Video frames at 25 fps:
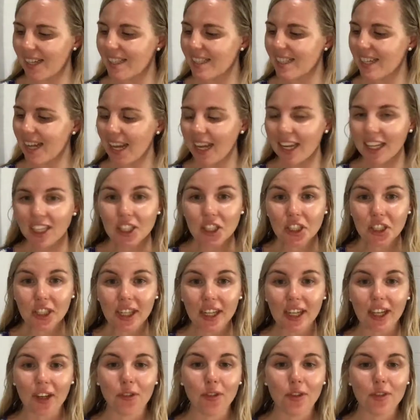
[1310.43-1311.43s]
Tea
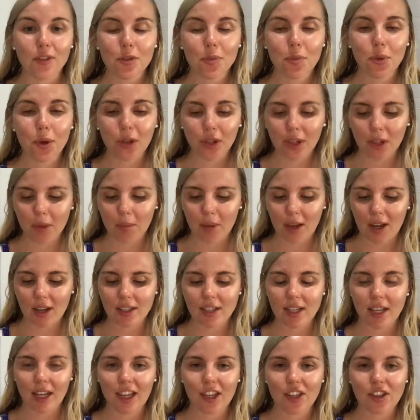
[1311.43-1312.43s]
tree. We've spoken
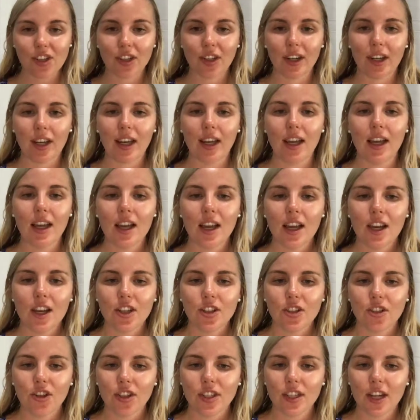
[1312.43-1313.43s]
about tea tree.
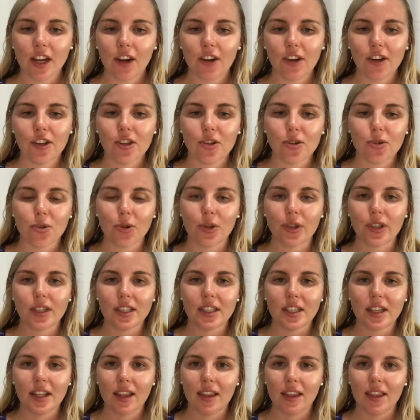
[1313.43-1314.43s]
doTERRA
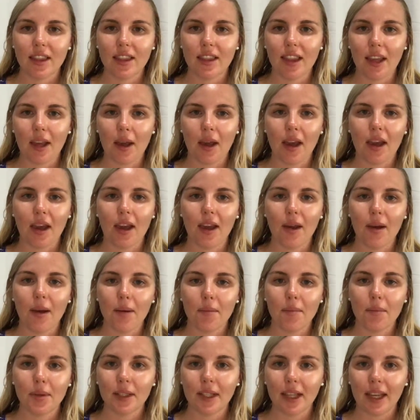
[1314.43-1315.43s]
source their
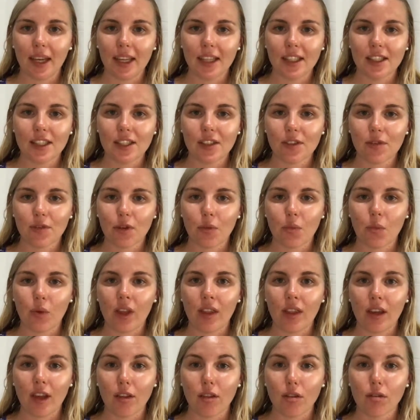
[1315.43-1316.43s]
plants from
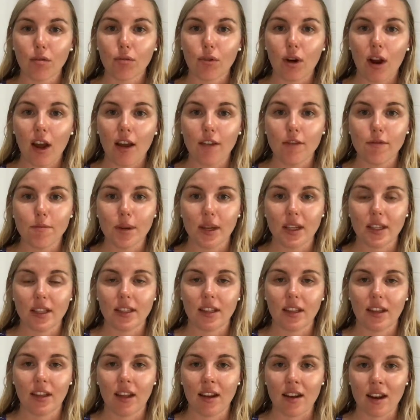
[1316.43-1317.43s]
where they thrive
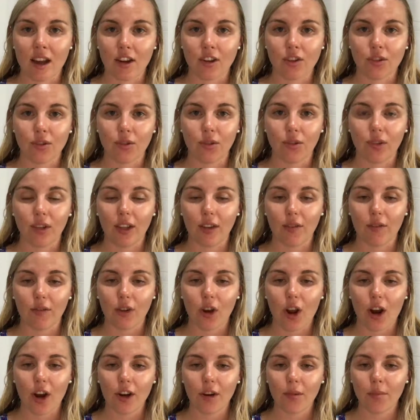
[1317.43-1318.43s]
best in their natural
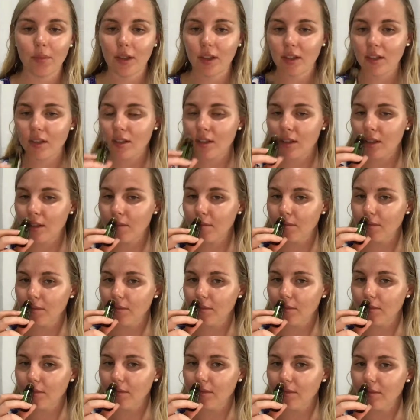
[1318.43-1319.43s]
environment.
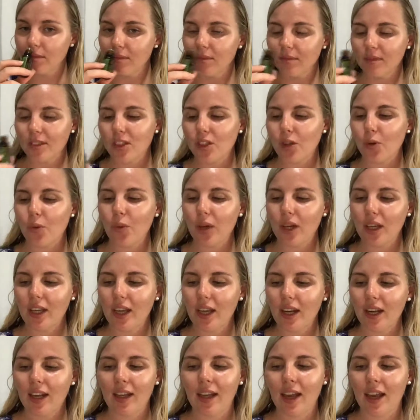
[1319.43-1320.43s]
So we're
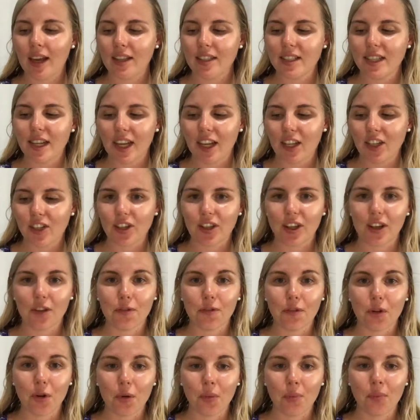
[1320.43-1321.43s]
getting our tea tree
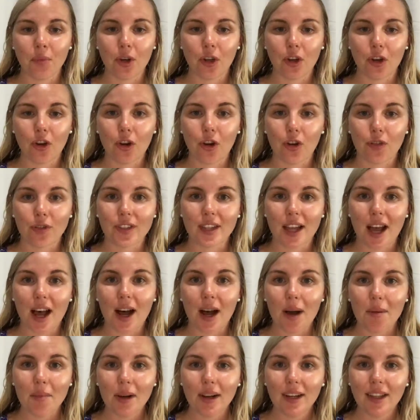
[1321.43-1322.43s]
from Coffs
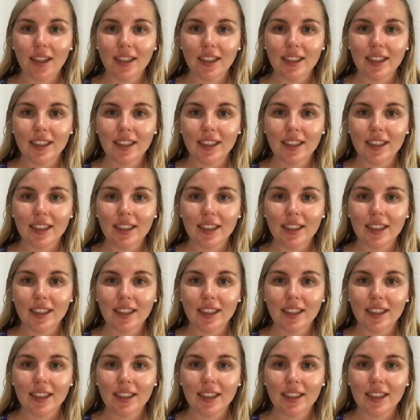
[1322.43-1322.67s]
Harbour